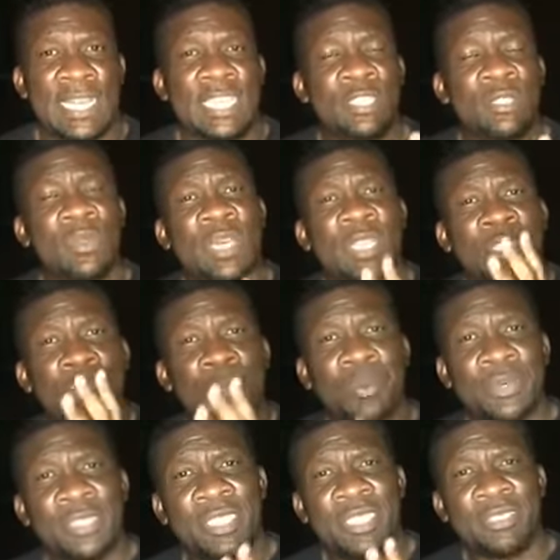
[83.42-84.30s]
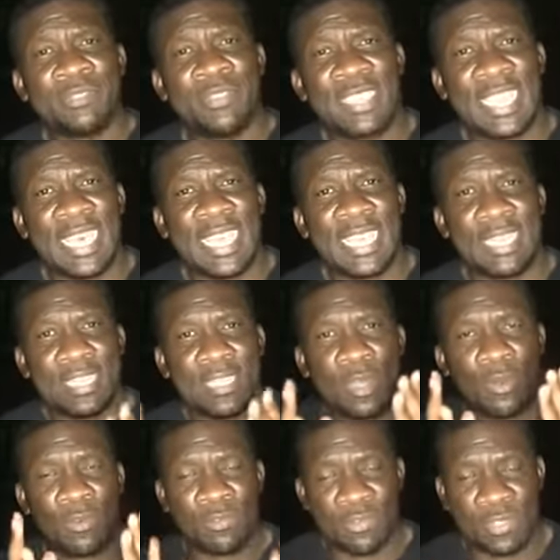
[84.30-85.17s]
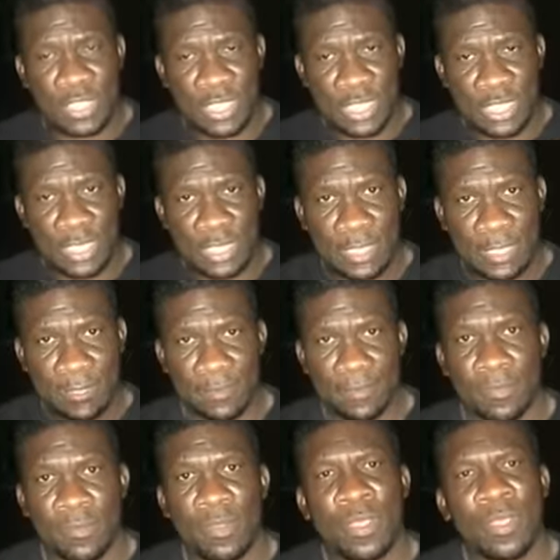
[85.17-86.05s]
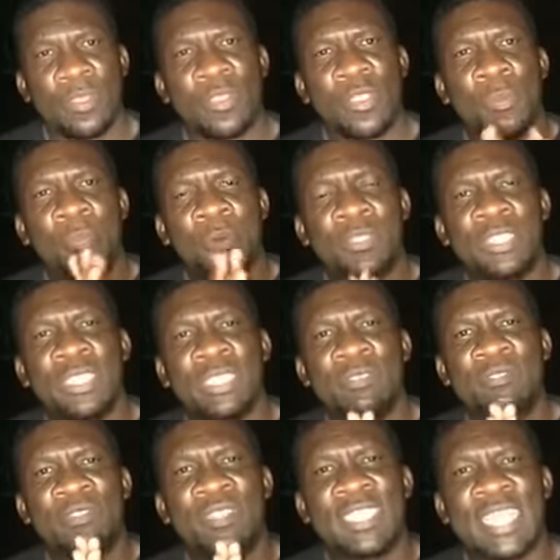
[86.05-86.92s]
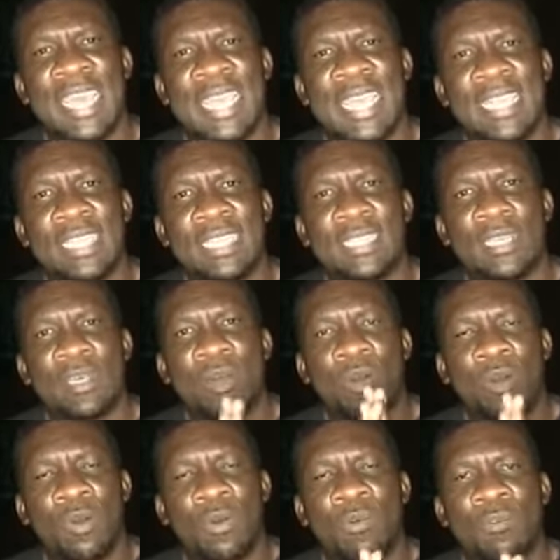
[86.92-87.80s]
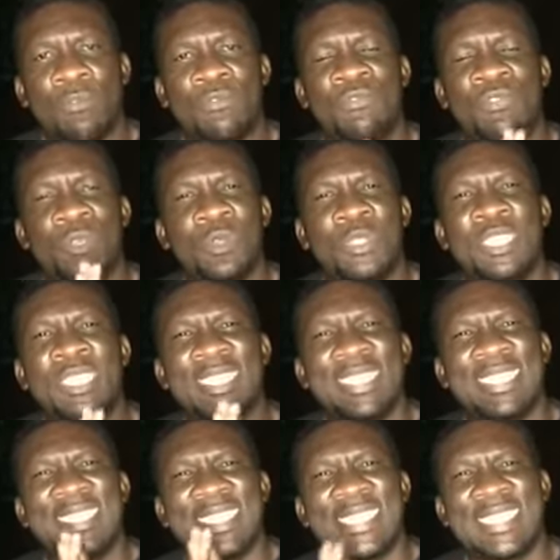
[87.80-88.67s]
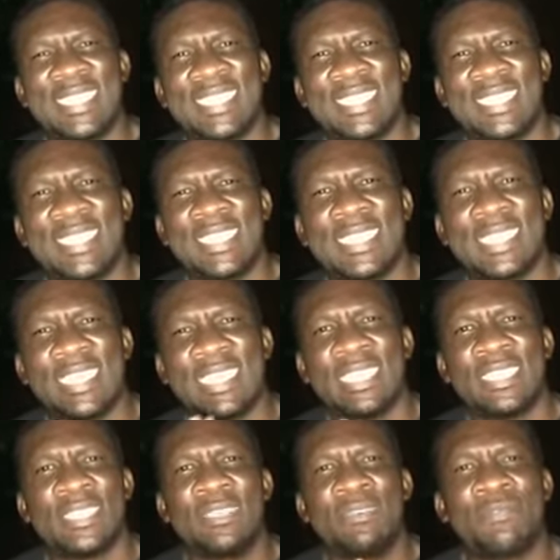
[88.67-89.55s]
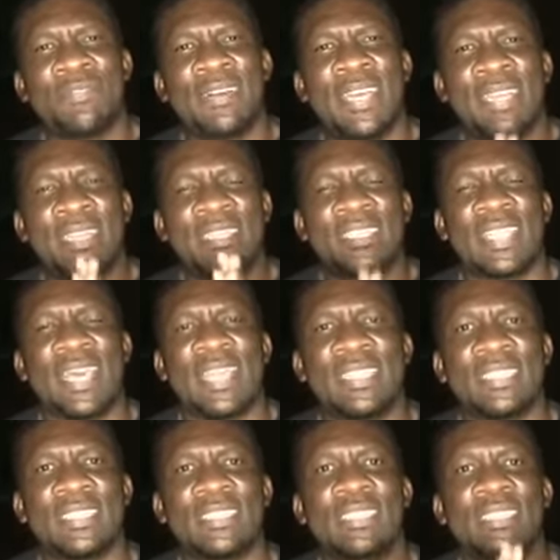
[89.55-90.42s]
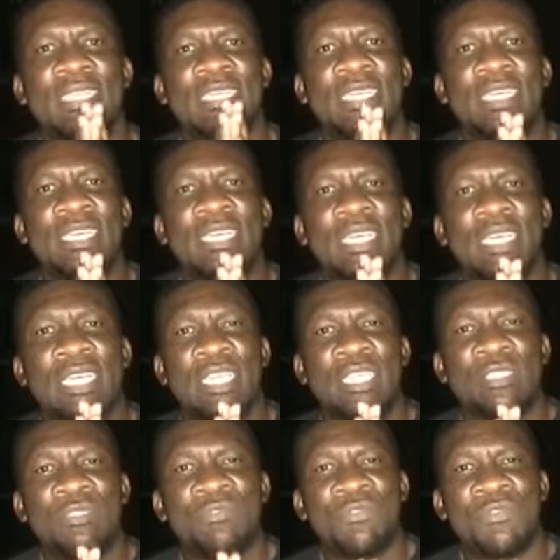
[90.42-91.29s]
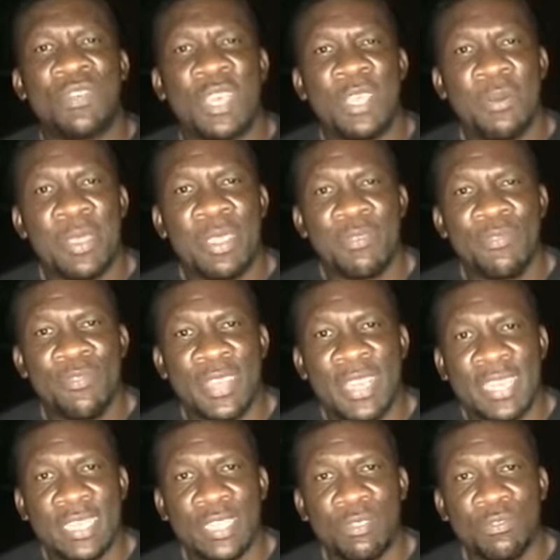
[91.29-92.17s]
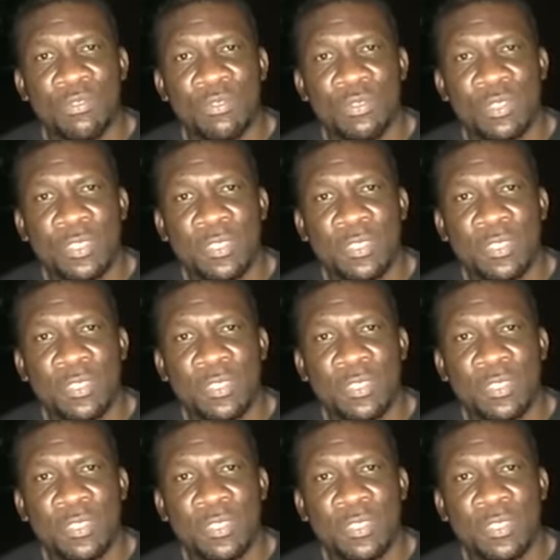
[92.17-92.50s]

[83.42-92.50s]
Let's look at the positive side of this. The positive side of using DDT is the fact that it's very effective